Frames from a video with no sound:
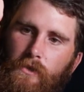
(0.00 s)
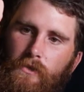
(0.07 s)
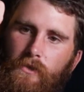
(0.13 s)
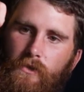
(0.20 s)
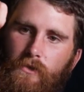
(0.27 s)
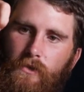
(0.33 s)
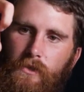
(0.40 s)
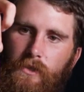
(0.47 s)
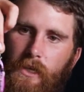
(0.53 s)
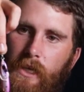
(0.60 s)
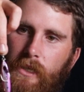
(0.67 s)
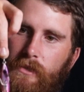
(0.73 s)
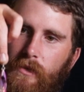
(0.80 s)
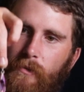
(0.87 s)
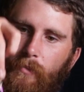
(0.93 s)
So as soon as it
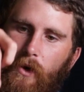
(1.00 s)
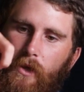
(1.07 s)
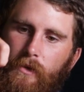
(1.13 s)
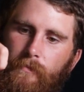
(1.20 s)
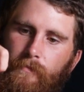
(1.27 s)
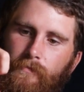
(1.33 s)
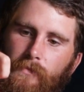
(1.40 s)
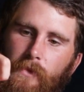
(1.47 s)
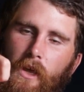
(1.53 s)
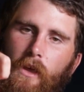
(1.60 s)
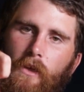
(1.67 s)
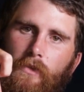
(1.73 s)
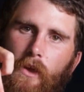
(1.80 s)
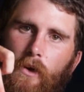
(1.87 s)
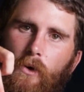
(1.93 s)
hits the bottom,
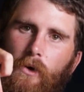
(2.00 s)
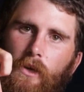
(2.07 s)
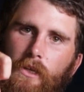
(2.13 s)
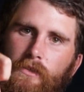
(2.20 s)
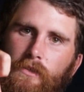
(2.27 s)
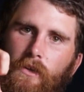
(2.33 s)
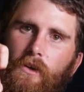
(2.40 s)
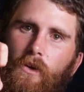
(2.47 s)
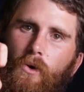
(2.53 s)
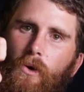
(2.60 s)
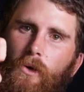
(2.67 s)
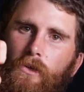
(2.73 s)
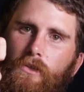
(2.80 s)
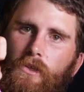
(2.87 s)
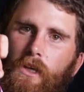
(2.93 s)
that hook isn't going to
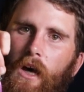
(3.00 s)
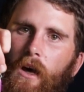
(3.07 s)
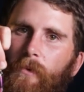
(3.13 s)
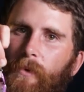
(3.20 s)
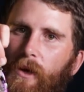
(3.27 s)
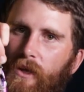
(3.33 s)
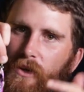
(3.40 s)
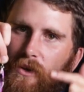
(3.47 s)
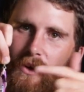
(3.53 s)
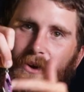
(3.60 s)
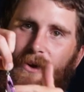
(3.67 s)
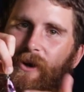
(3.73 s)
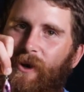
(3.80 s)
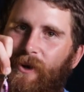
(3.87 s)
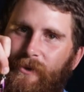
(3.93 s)
hook into kelp and you're not
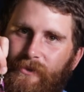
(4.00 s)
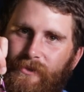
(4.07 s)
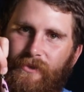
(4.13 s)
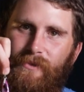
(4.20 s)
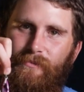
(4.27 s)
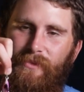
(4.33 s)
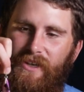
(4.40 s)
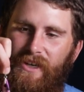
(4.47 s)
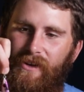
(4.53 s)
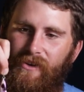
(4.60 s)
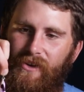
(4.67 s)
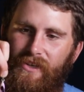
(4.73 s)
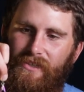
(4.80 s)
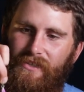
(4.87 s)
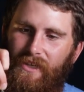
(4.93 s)
going to lose your pretty
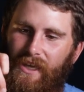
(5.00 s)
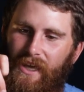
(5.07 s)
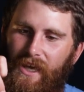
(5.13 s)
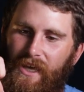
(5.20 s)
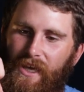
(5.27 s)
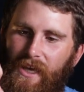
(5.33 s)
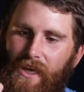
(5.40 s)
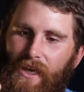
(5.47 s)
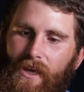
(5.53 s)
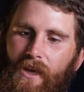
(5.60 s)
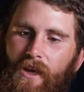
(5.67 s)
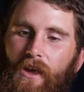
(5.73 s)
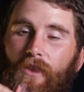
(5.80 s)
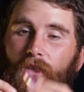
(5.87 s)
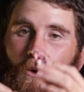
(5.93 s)
lures, okay?
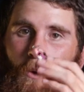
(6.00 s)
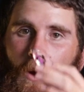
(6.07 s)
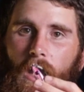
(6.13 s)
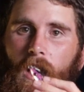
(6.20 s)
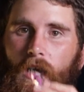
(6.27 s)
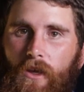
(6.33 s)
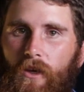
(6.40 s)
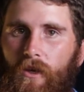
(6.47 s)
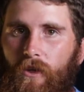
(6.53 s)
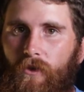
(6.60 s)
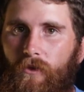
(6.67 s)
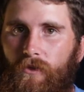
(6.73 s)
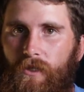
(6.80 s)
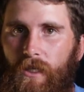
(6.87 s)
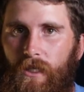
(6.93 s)
The way how you're going to
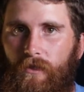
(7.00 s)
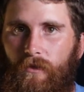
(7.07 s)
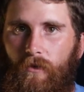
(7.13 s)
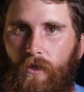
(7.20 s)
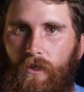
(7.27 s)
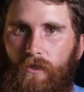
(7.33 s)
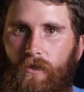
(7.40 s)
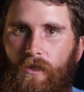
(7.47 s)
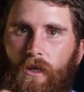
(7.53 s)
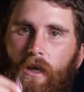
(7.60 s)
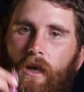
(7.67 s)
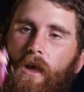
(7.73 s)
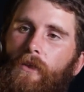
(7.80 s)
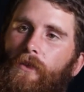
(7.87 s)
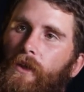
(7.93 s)
use these lures,
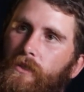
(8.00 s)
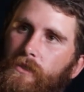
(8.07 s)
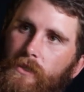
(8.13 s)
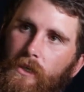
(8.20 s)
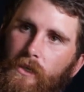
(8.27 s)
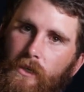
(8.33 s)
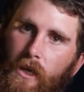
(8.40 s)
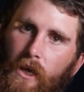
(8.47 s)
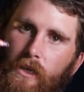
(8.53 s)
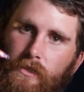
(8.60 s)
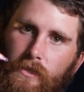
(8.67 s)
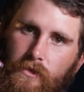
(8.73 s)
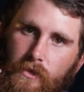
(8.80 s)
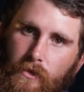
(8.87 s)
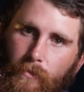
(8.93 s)
they sink
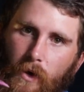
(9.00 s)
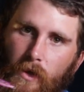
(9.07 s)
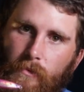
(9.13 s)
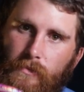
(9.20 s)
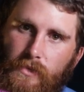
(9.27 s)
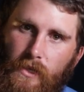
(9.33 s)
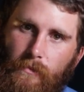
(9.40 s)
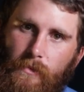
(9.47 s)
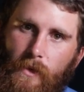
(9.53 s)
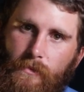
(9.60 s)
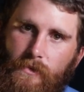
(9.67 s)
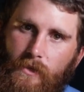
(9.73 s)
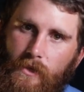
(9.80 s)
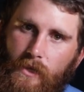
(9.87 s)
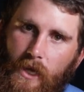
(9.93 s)
nicely to the bottom,
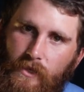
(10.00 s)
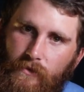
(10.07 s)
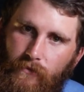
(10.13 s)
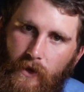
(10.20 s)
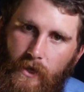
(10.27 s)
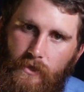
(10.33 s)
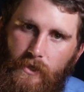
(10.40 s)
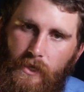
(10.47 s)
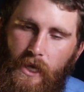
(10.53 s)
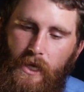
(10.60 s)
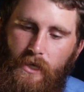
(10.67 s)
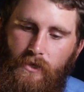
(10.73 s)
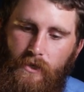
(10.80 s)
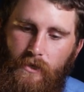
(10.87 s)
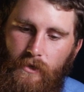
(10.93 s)
sometimes with a nice fluttering
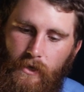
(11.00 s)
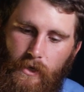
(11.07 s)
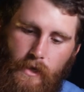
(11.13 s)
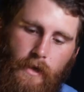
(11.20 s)
action.